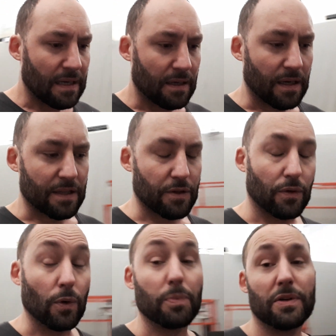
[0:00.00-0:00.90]
the
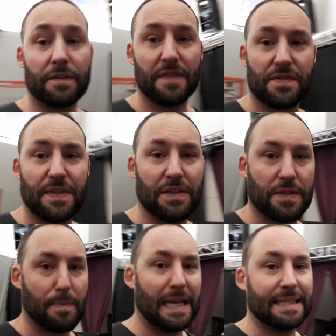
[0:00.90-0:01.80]
whole point of this video
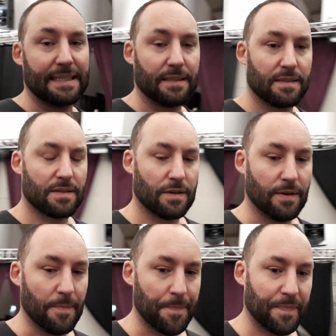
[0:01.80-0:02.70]
is planning.
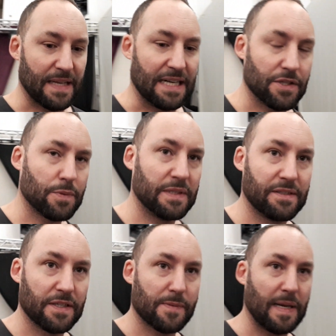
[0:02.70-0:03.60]
So I just wanted
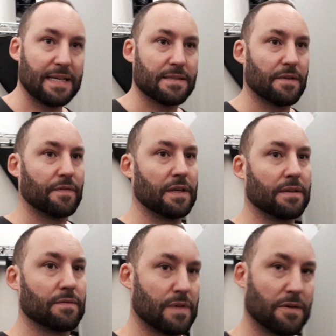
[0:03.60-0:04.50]
to explain
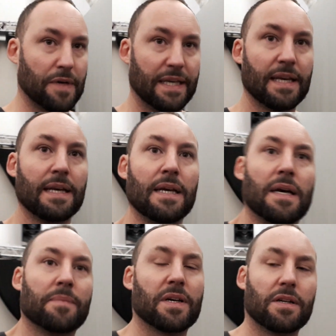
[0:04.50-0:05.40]
something real quick.
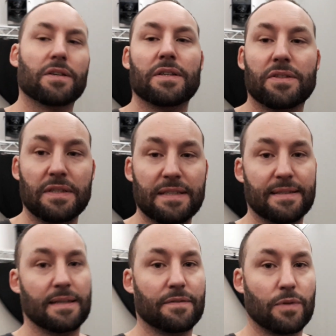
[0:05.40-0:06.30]
I'm not going to go into
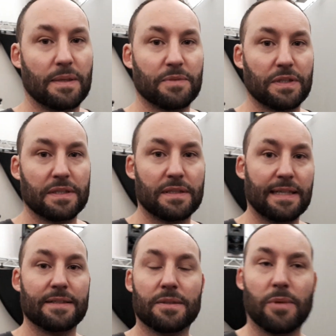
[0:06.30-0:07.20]
detail of what I'm doing
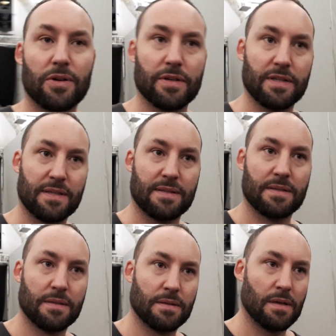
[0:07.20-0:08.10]
today and tomorrow
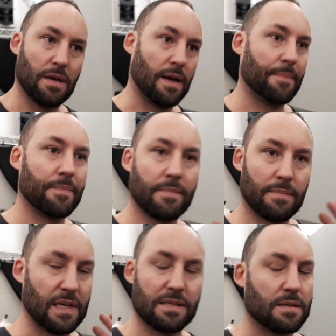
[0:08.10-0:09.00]
because
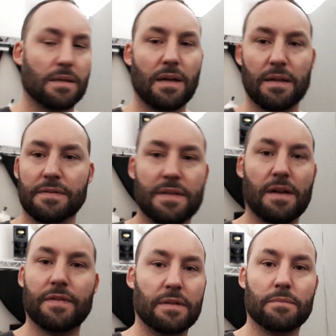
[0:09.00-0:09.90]
there's a lot of
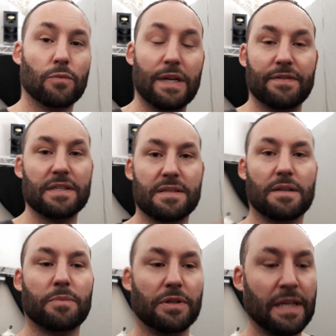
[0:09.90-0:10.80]
stuff and whatever. It's not
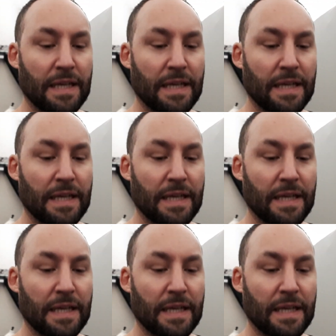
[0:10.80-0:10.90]
the point.